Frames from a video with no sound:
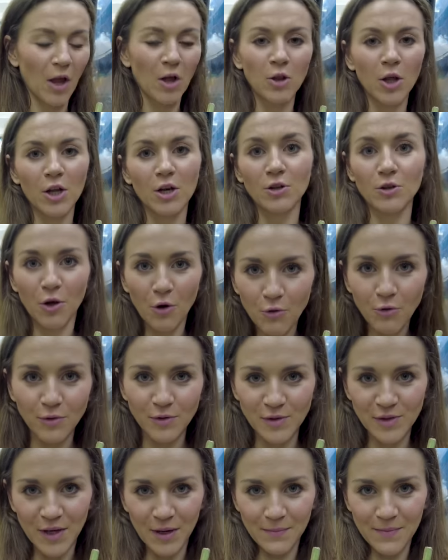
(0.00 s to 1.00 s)
a lot of
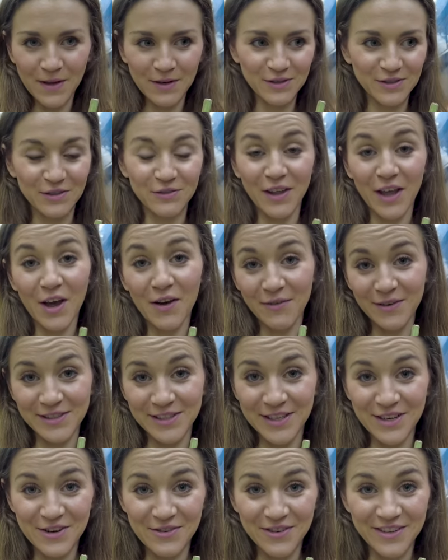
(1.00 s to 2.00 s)
locals come here, so they
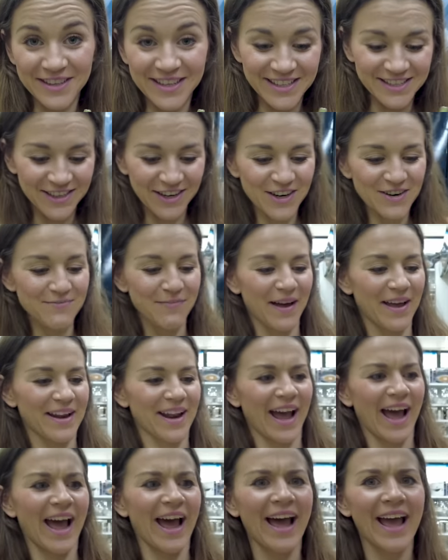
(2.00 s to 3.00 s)
obviously know what these are, but
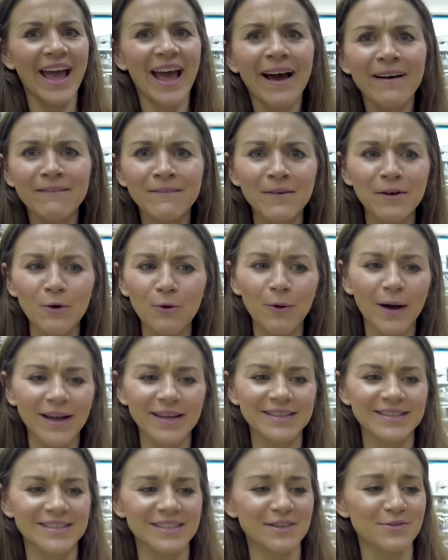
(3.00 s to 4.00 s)
I have no
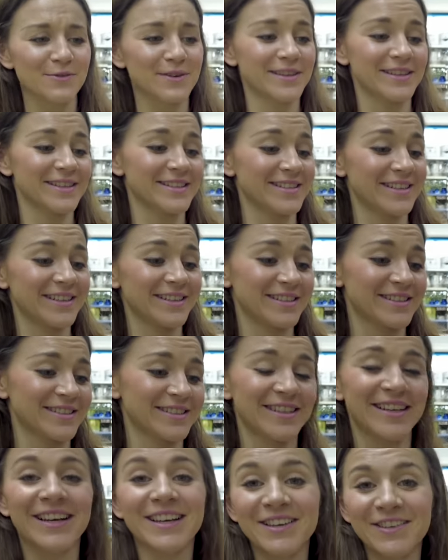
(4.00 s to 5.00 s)
idea what this
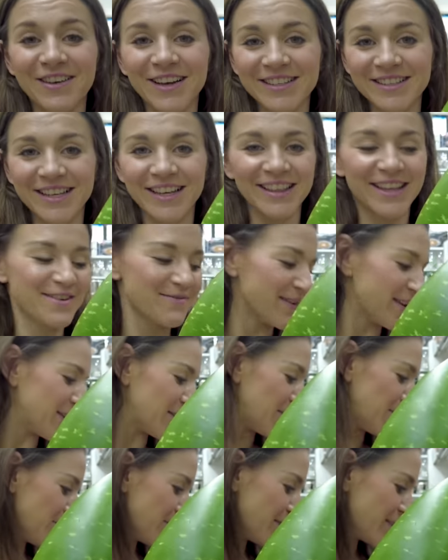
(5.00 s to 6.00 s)
is. You guys can let me
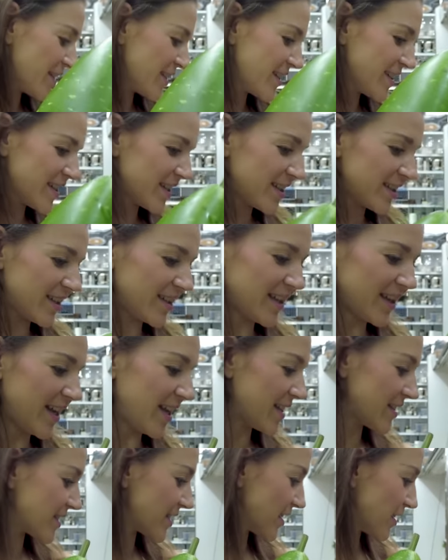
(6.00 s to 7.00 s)
know.
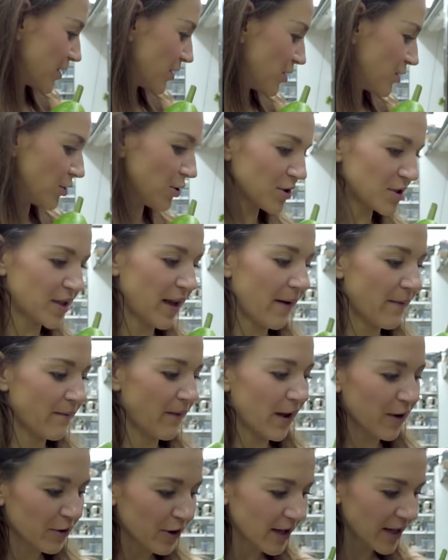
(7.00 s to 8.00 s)
It looks
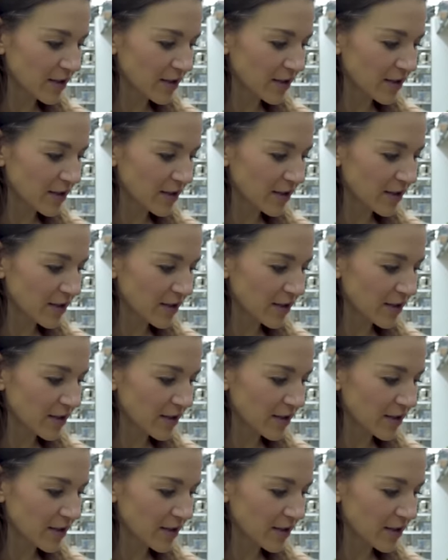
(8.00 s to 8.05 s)
very